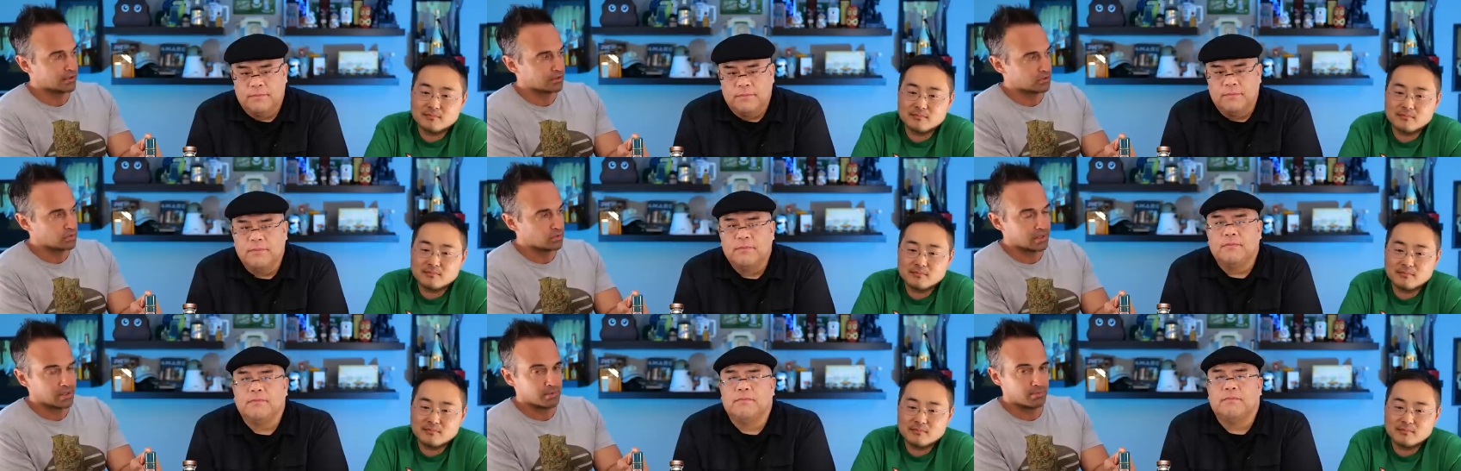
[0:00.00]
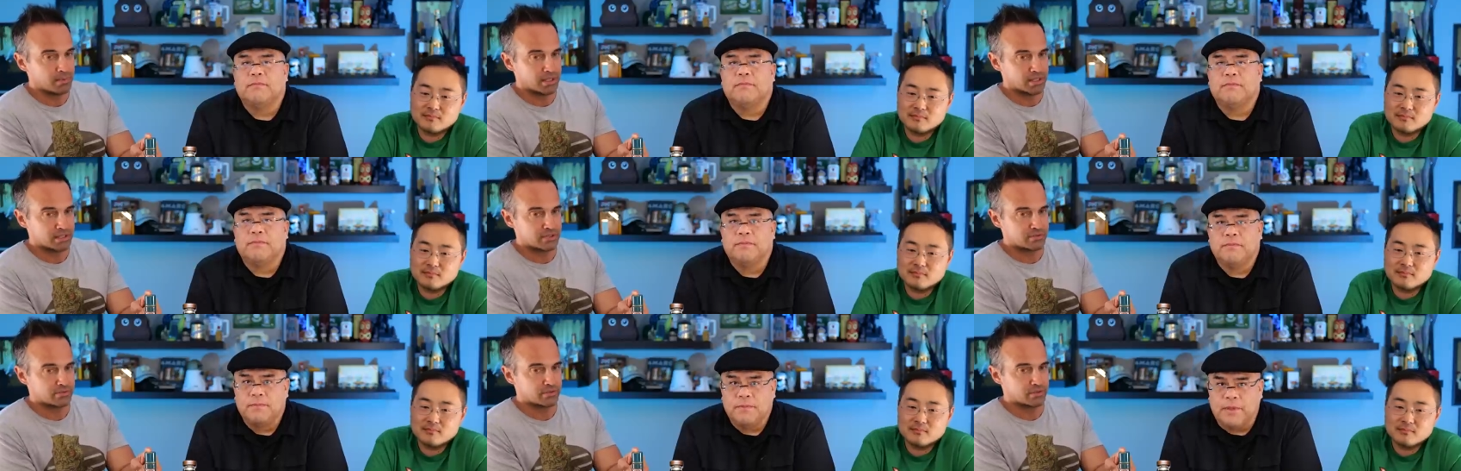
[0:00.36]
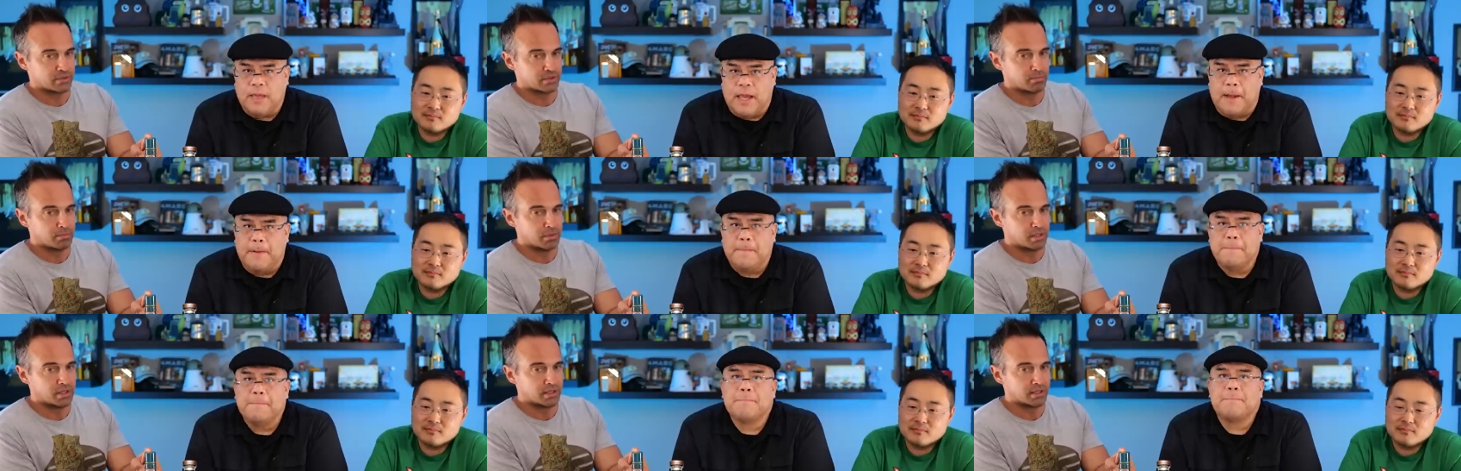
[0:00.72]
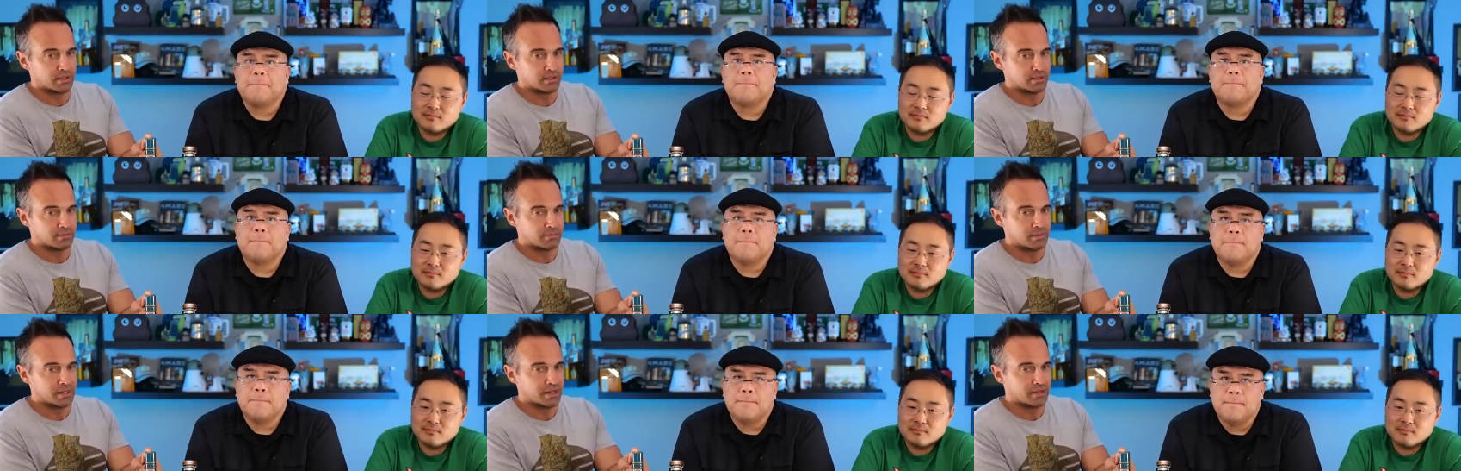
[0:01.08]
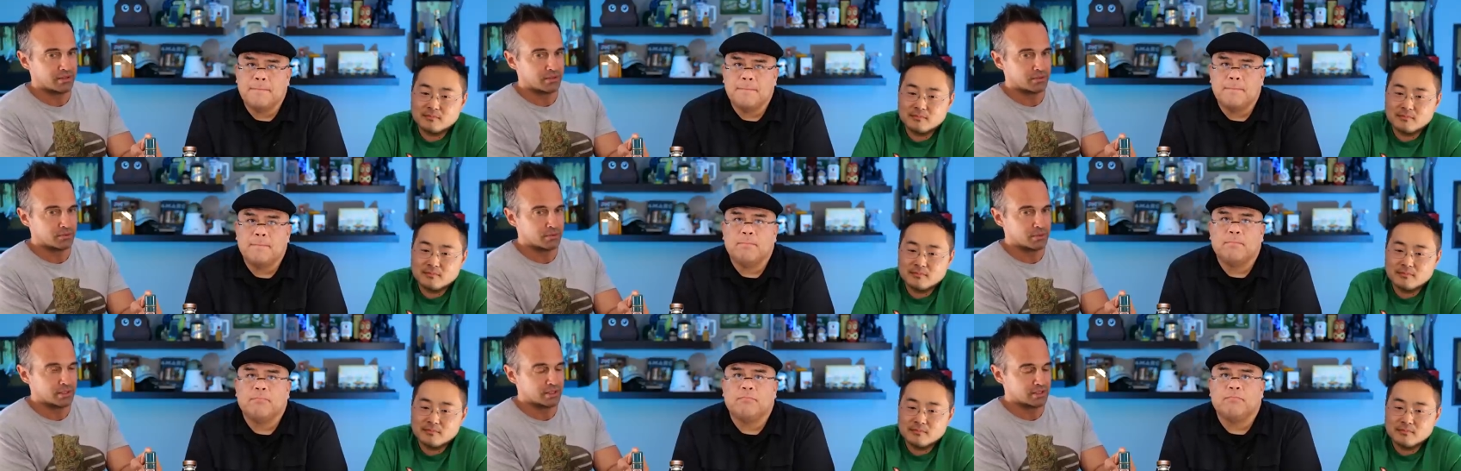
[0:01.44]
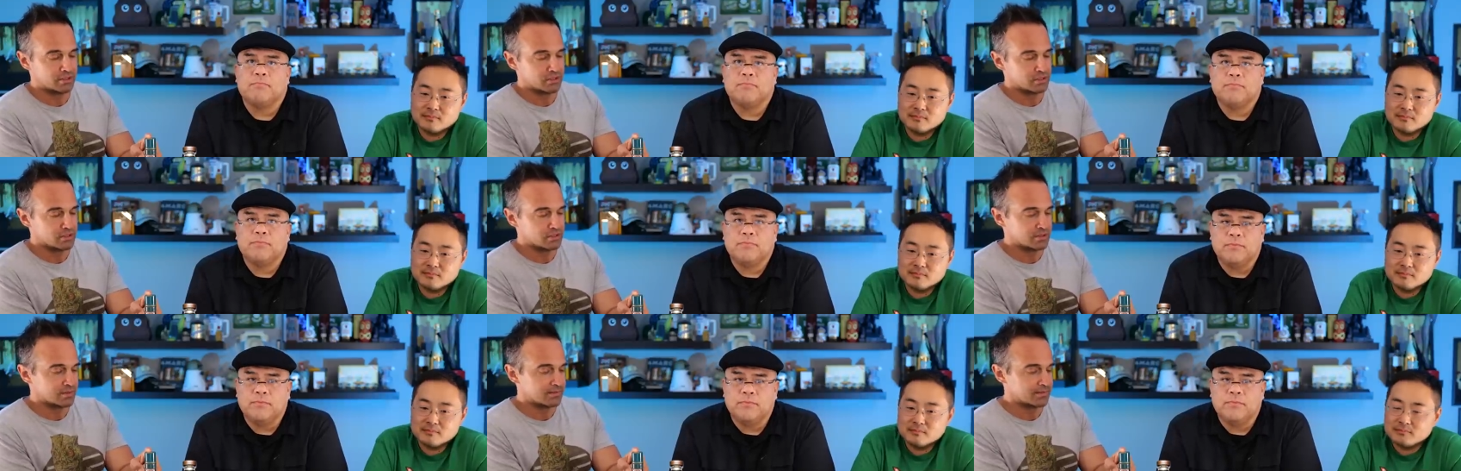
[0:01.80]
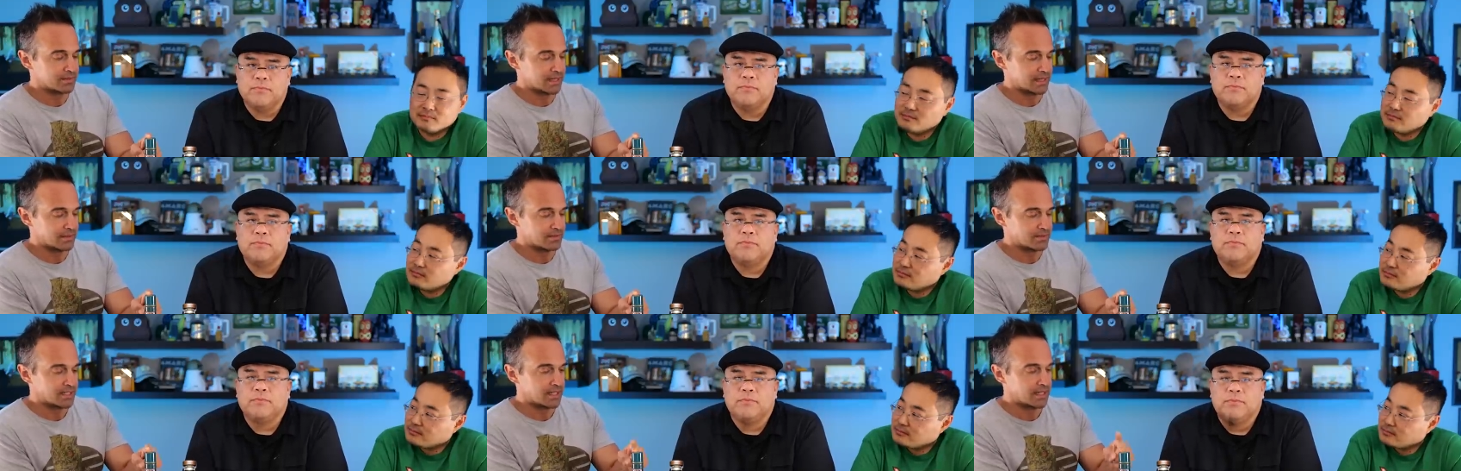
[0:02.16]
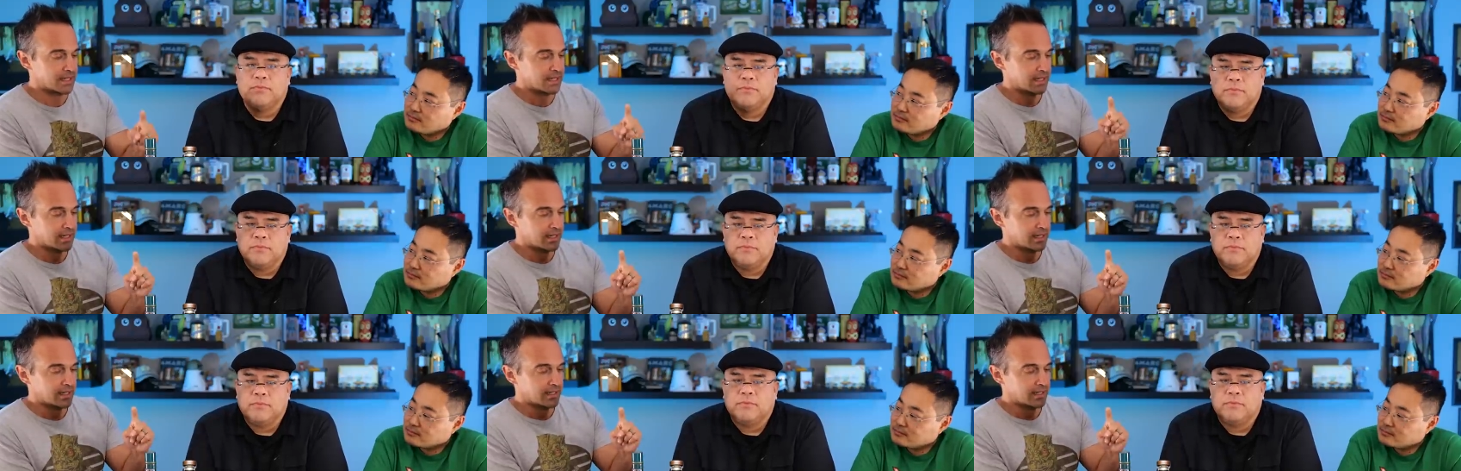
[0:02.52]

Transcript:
Speaker 1: around $20 for a Blanco bottle, 22 sometimes.